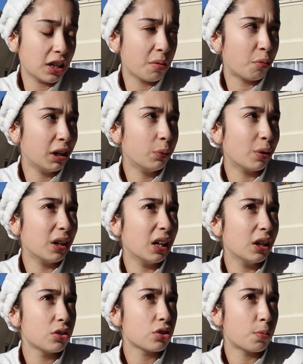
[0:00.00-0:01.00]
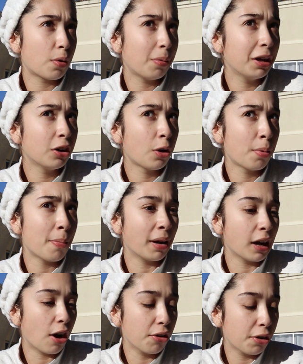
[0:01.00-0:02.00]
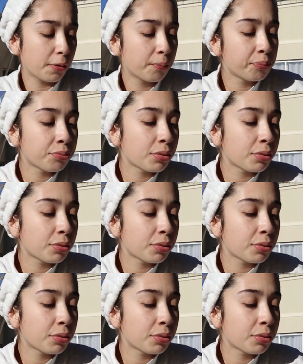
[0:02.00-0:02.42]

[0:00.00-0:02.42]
and I'm wearing 1 layer, so I'm probably gonna go put my gown on.